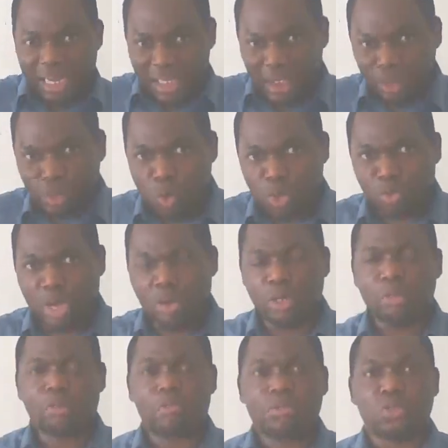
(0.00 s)
That is what we
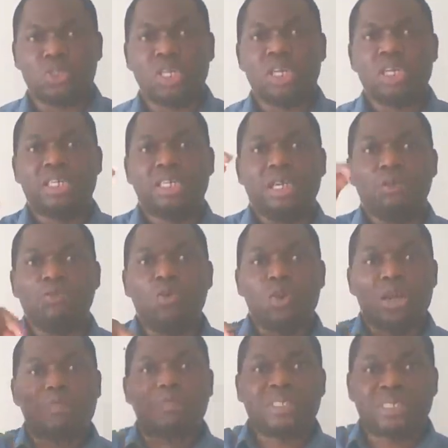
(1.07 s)
are going to push. They
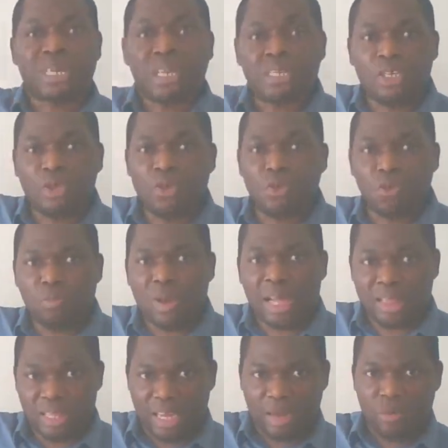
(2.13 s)
will represent the
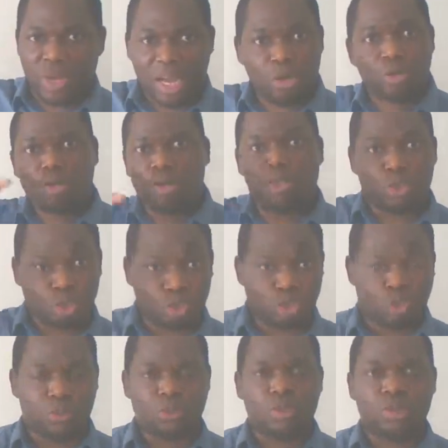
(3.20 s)
Yoruba there. We are going to
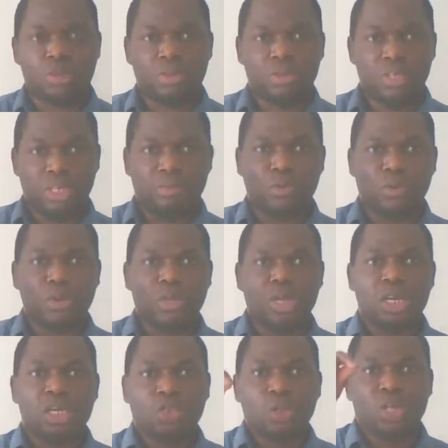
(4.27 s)
control you, Igbo.
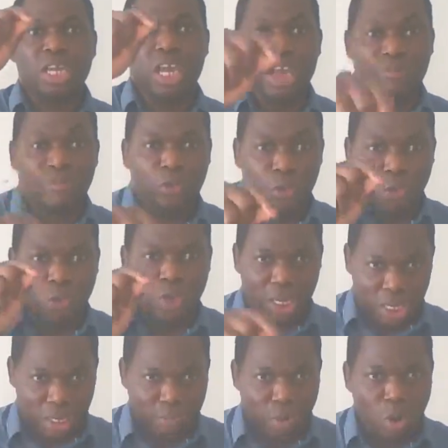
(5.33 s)
So if
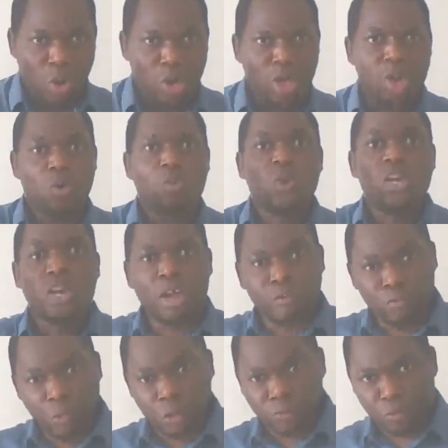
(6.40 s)
you, Igbo, will
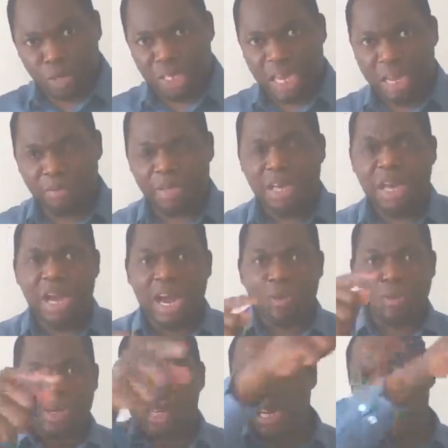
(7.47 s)
not vote for them,
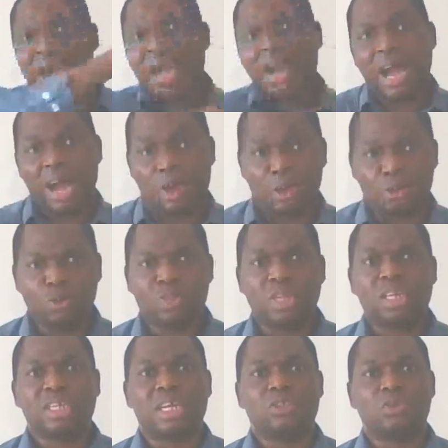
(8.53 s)
I wonder how
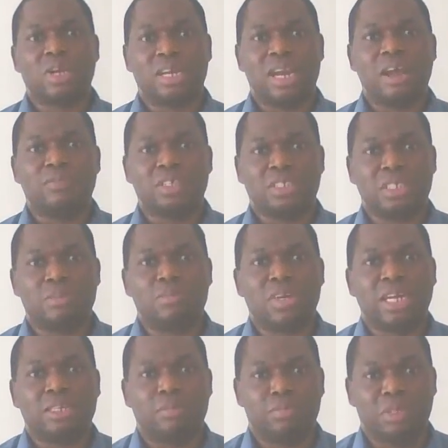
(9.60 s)
you think that you can have the
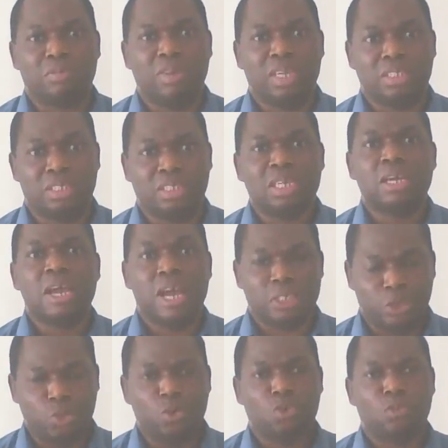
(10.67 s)
same right and privileges
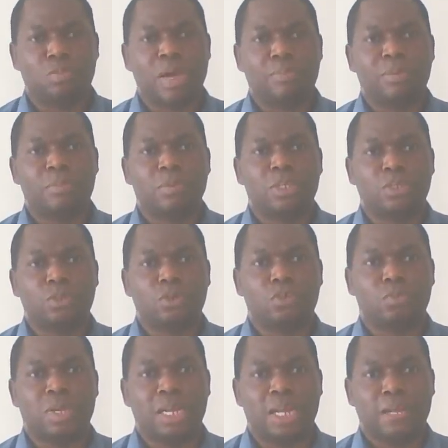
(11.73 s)
as Yoruba people in
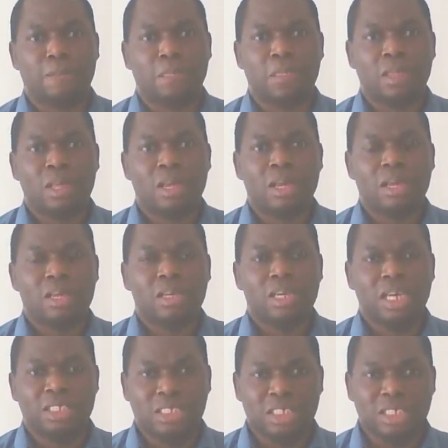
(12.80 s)
Yoruba land.
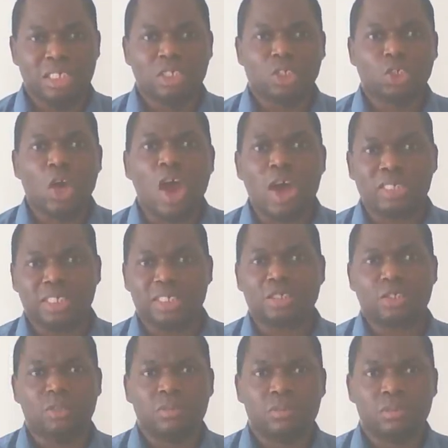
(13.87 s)
It is
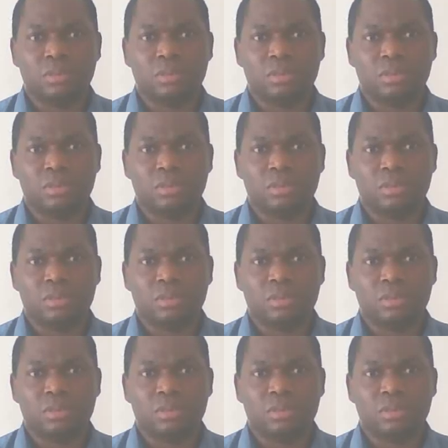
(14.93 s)
insulting